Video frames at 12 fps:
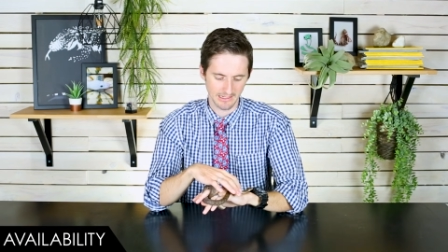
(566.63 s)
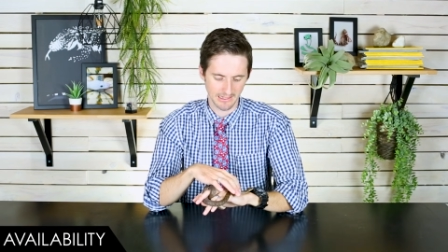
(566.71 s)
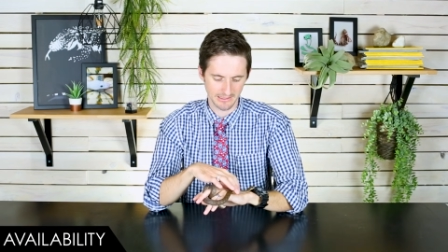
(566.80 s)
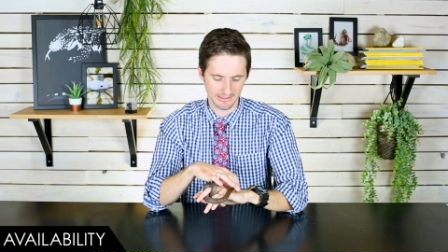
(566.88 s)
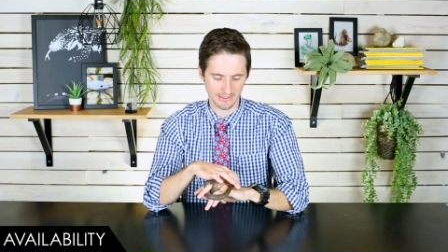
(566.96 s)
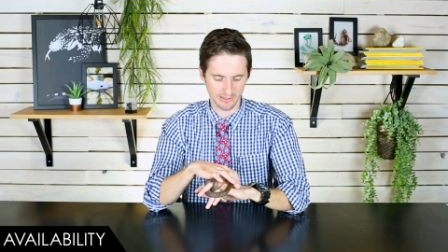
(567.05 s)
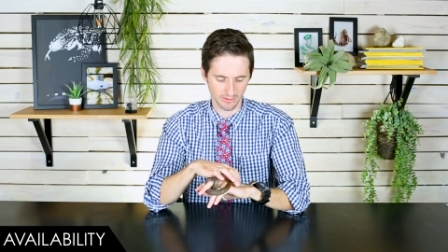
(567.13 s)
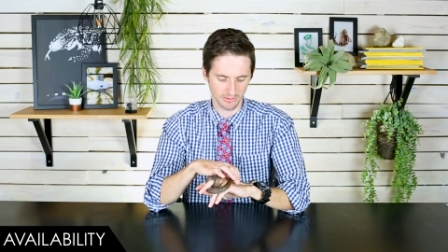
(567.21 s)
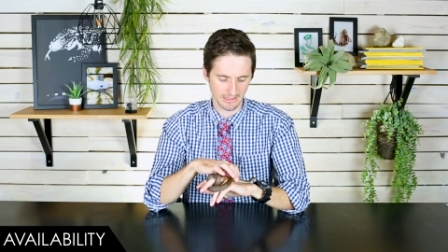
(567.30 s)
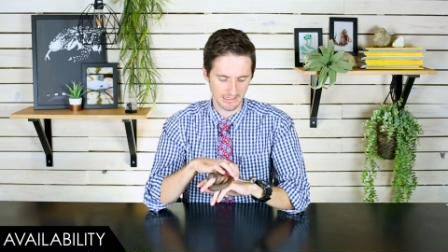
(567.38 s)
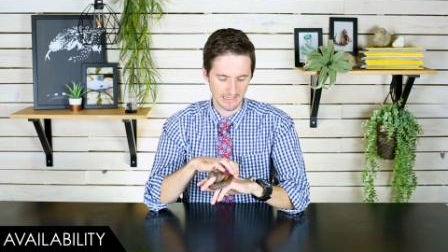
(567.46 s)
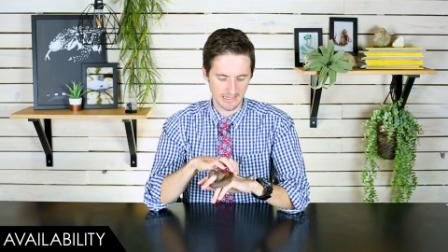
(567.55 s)
and
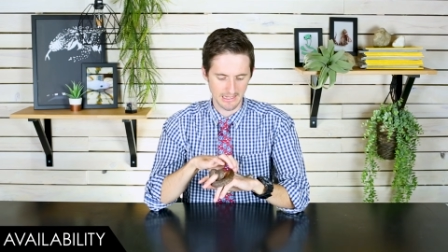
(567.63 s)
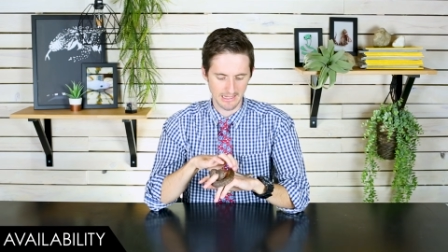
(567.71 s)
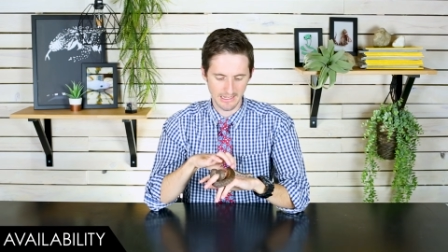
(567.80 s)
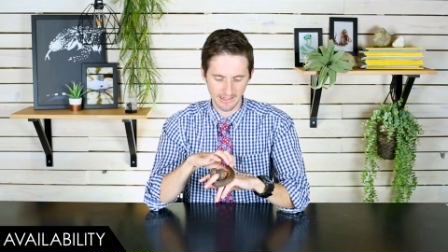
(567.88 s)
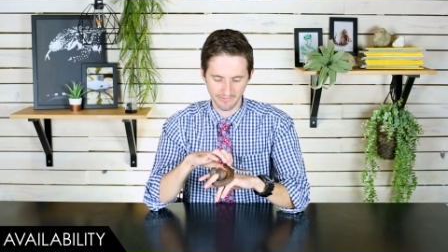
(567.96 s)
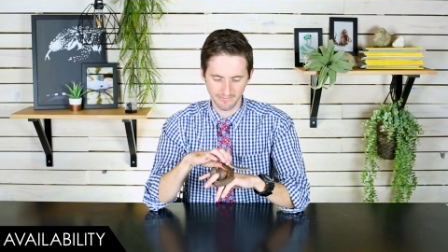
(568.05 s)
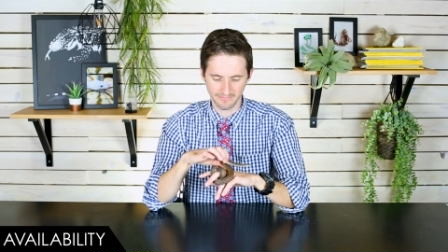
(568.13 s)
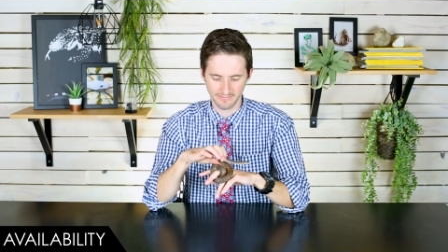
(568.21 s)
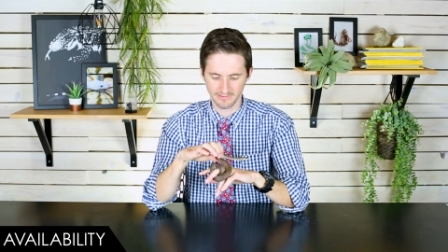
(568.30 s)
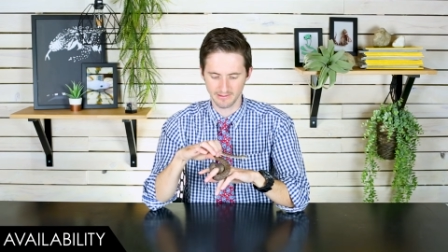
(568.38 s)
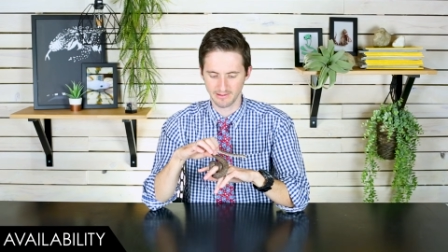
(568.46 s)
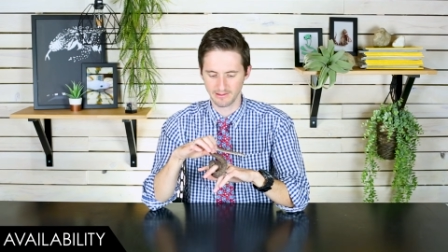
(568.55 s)
so if
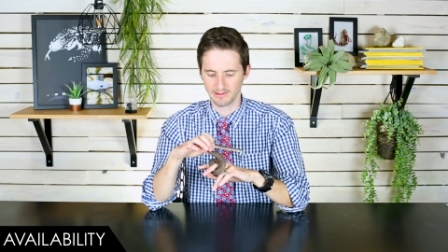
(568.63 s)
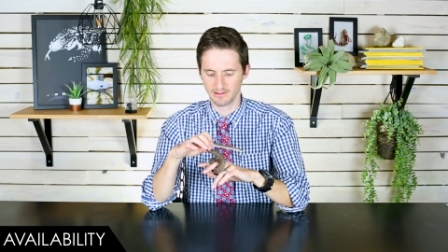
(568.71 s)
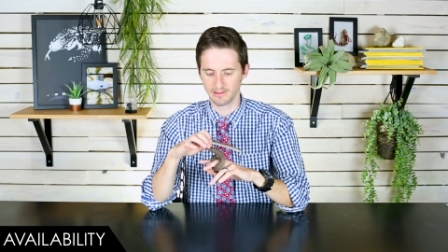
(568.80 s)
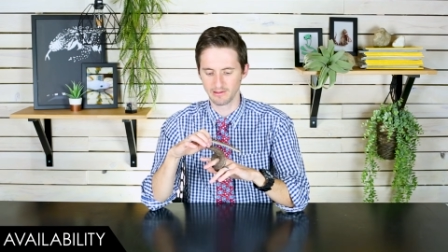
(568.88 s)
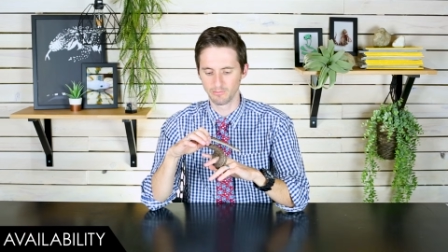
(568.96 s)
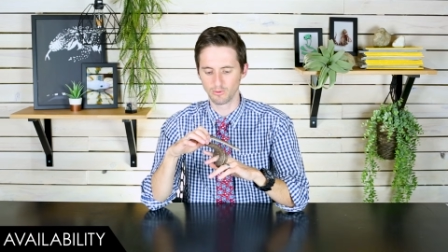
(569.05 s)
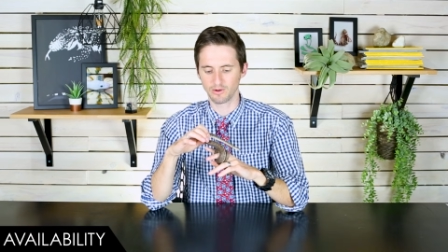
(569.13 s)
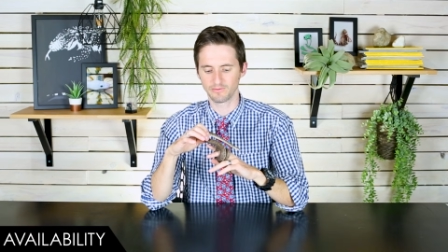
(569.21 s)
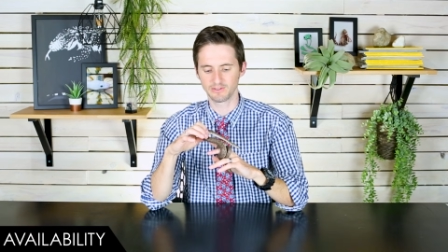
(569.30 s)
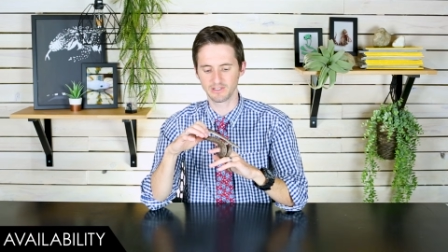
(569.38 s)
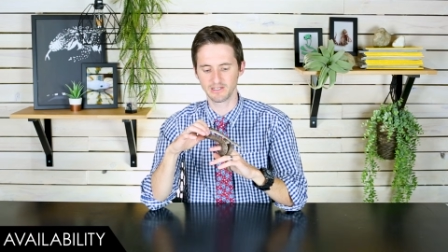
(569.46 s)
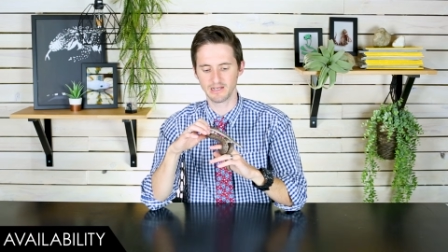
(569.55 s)
the
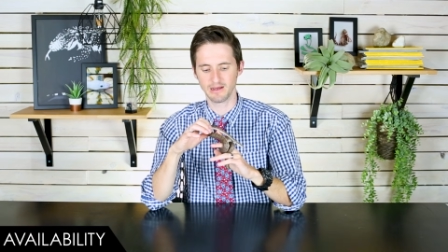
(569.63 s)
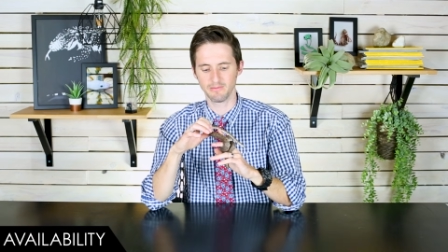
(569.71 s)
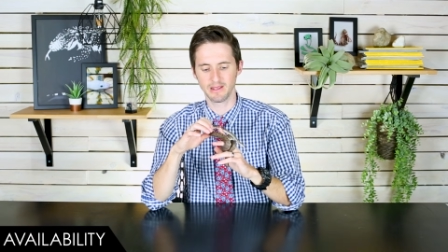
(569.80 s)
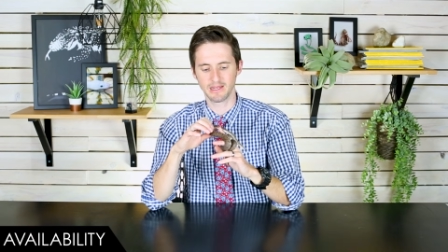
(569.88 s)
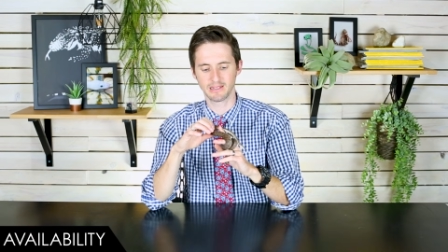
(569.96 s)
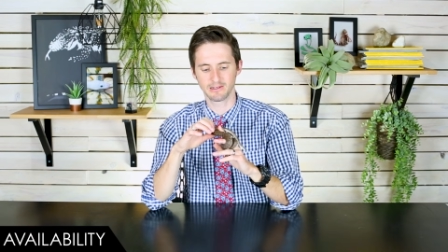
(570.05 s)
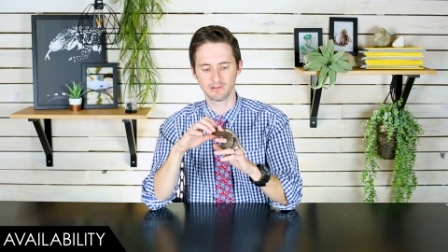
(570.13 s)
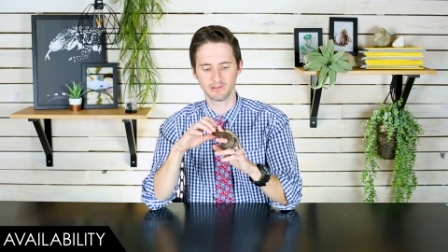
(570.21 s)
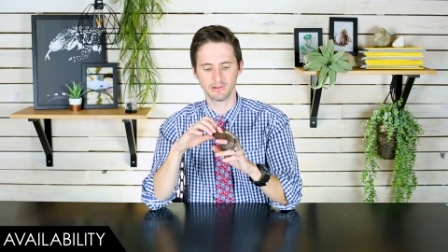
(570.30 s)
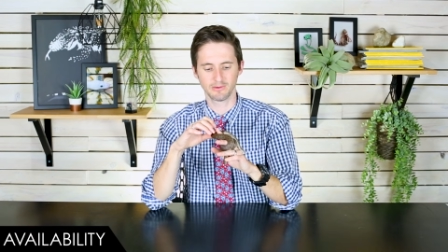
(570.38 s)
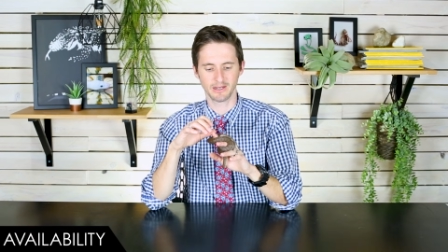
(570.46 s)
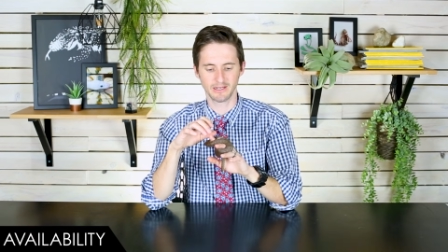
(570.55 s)
morphs did not make it to
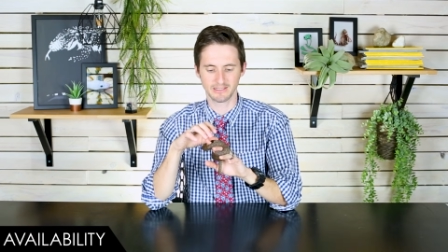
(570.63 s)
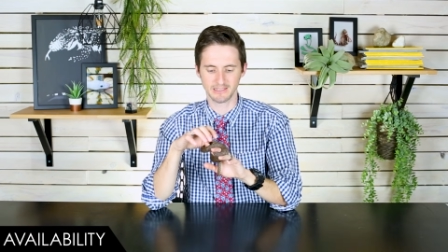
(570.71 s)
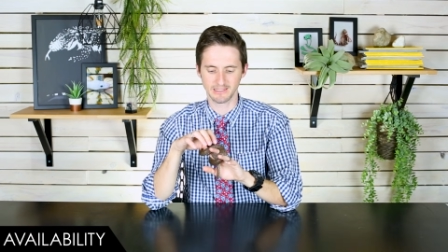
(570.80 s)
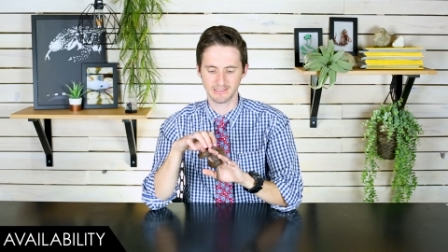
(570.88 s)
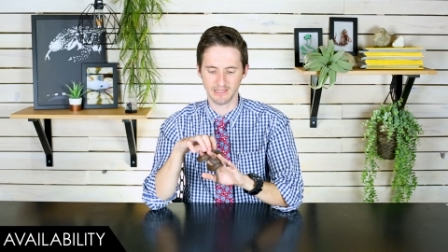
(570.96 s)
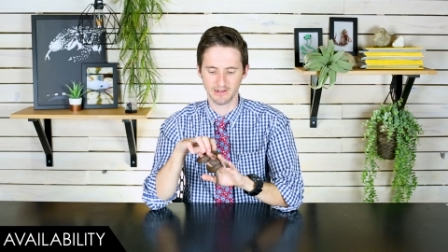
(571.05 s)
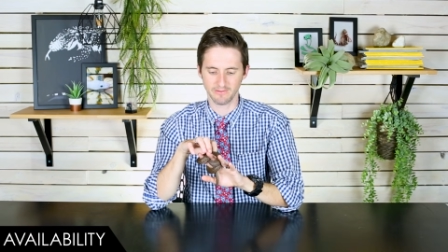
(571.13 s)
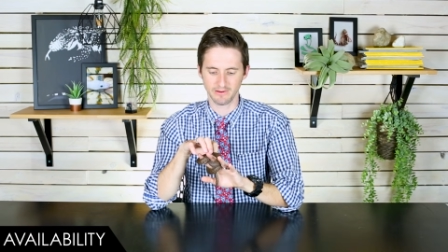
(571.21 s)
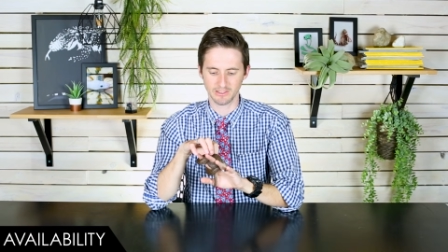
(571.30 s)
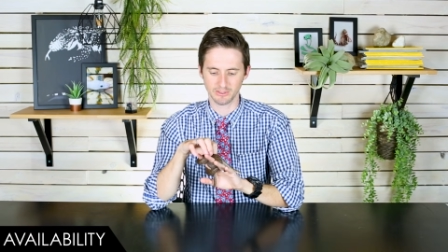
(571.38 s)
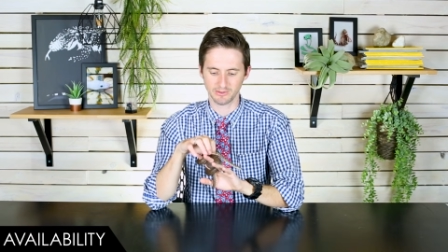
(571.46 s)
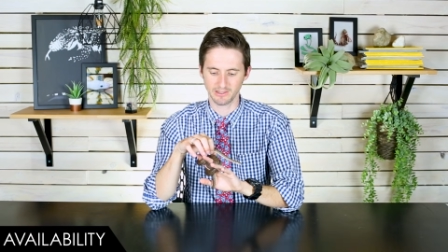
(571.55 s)
the United States out of
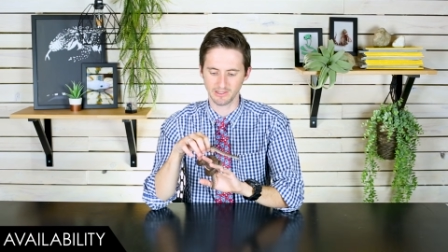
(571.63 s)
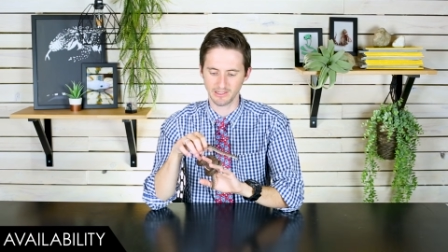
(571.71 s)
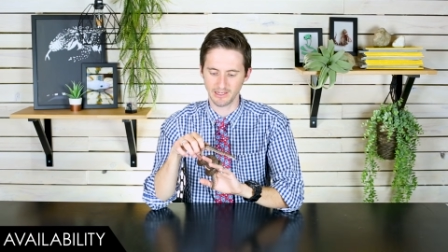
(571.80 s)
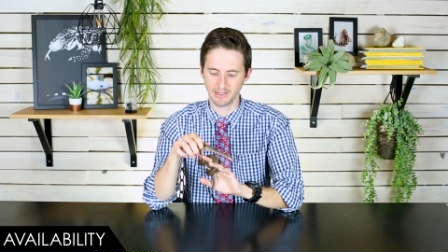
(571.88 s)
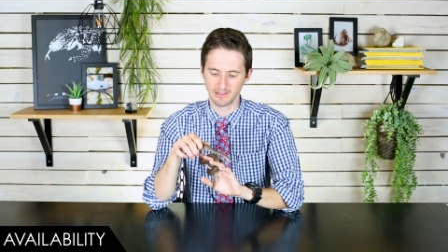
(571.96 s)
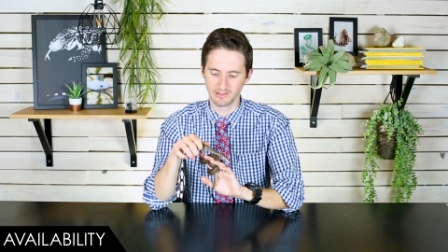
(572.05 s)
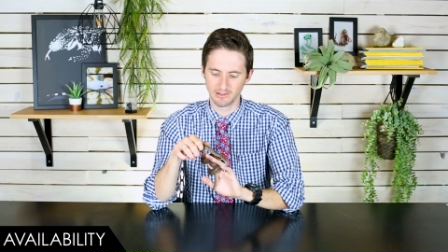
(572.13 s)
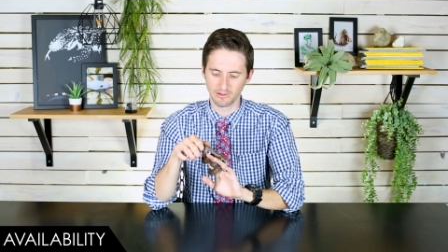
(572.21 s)
Australia